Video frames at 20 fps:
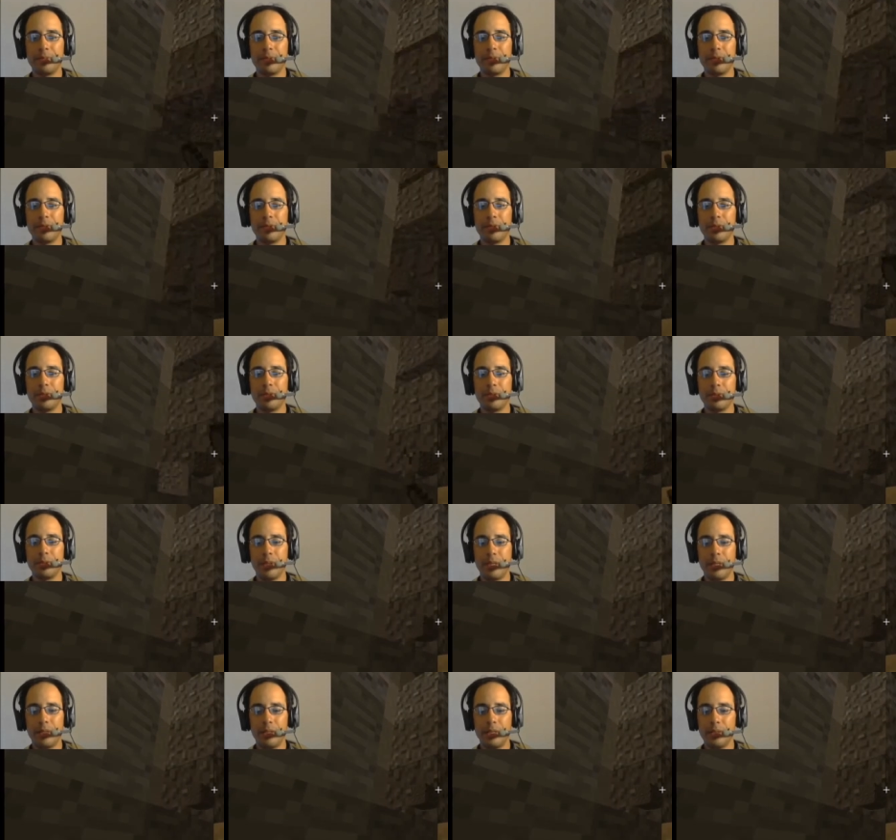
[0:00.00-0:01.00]
Mm,
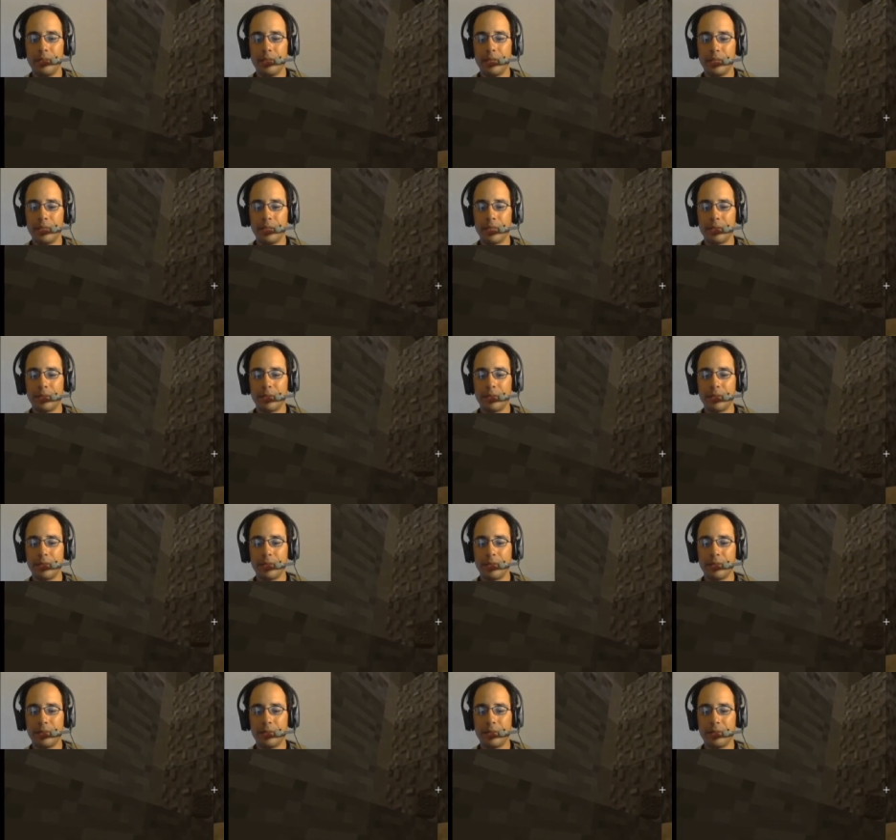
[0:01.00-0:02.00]
oh, this is going to take
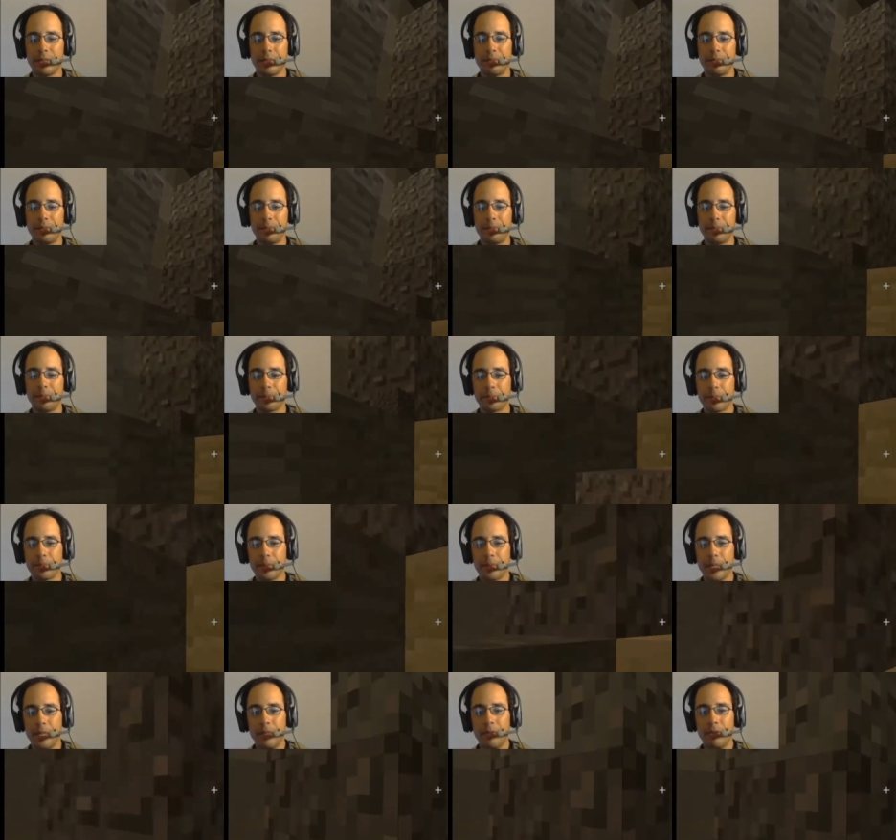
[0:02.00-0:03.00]
too long. Hold
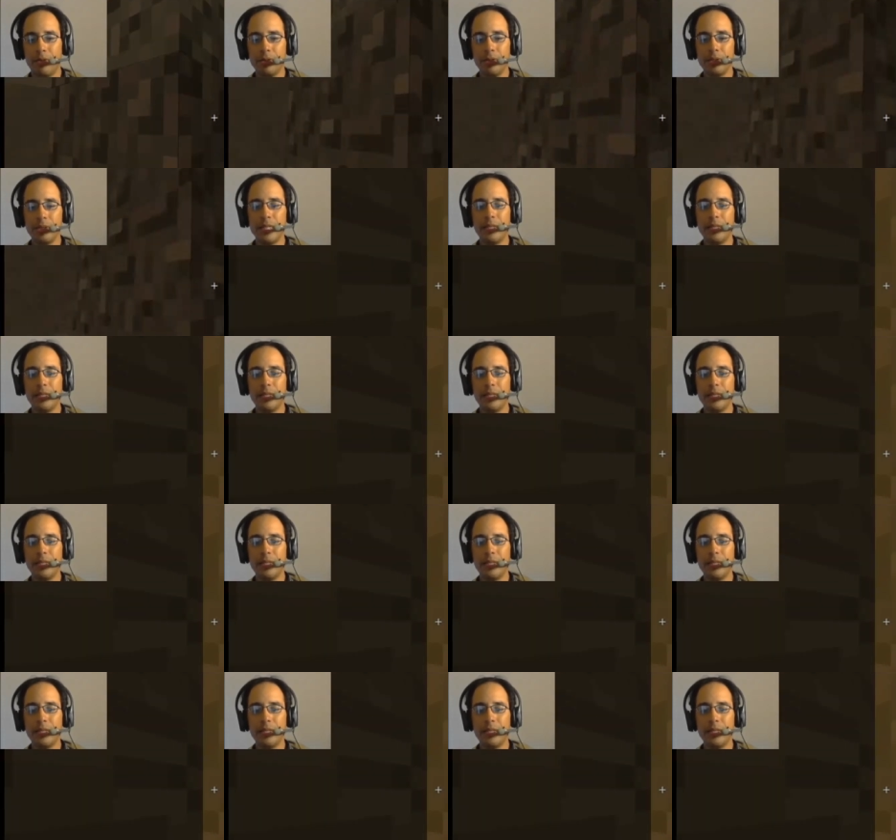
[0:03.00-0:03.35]
on.